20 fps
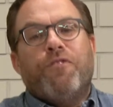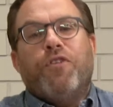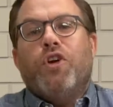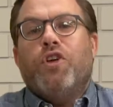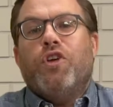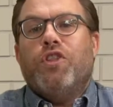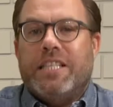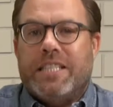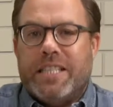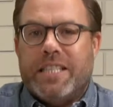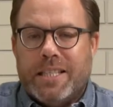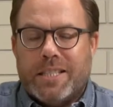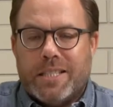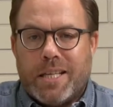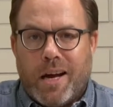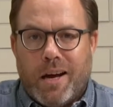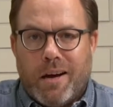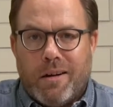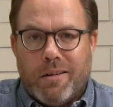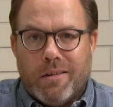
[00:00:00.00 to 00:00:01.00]
further
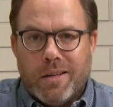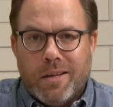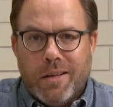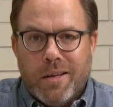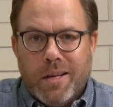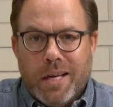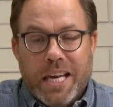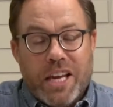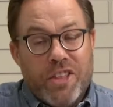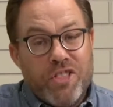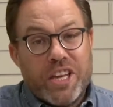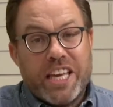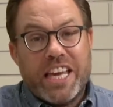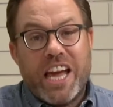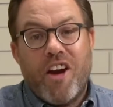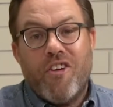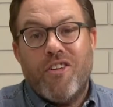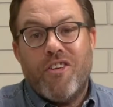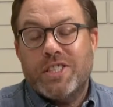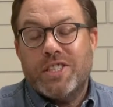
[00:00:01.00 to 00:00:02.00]
detail in the
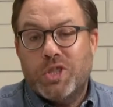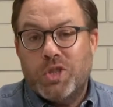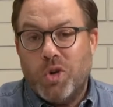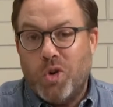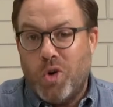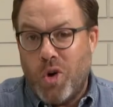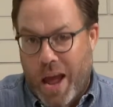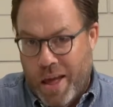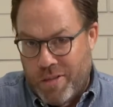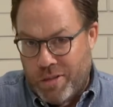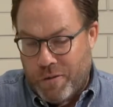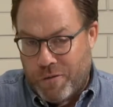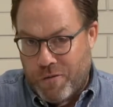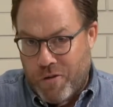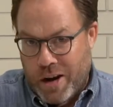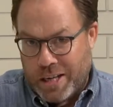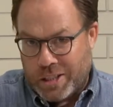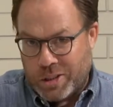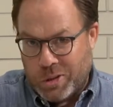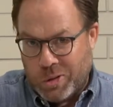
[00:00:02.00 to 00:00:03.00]
garage door and the
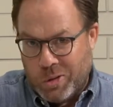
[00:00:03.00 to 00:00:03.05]
front